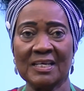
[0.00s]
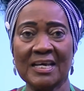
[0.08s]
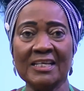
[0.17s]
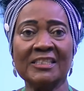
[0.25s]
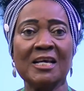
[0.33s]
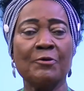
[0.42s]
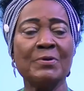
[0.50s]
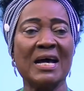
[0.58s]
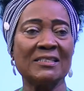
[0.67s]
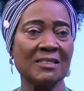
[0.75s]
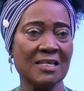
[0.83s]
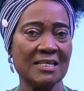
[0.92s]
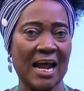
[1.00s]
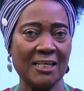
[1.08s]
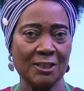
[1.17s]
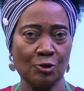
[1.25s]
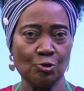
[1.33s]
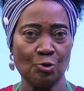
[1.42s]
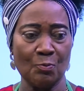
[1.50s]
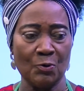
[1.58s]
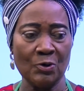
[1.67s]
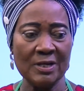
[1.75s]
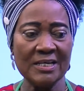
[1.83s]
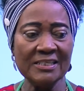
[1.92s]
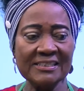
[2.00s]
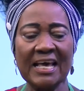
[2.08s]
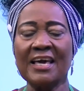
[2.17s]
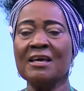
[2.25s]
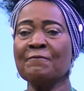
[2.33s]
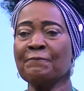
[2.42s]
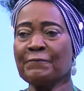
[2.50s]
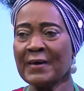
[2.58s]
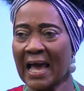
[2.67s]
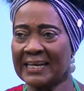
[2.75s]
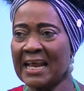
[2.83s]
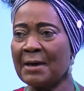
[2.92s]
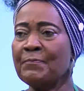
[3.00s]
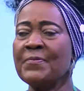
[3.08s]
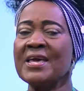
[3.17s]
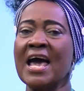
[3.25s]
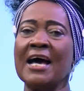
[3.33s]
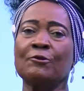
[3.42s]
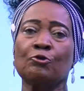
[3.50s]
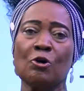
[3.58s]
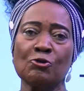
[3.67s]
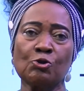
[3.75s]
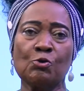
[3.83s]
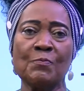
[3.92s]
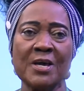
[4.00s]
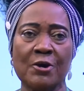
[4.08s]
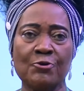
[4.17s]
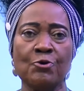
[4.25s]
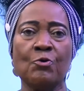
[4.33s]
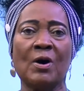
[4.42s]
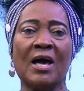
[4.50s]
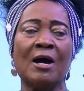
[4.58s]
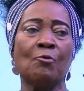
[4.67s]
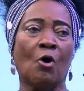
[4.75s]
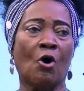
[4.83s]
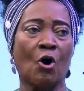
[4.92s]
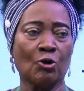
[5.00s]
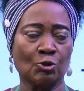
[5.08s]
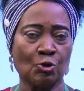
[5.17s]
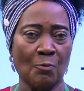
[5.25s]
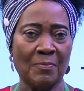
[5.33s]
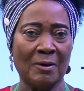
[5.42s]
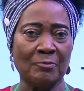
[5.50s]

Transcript: enti ewiase nyina agitomo. Say if you had be a tossumi, no, ever October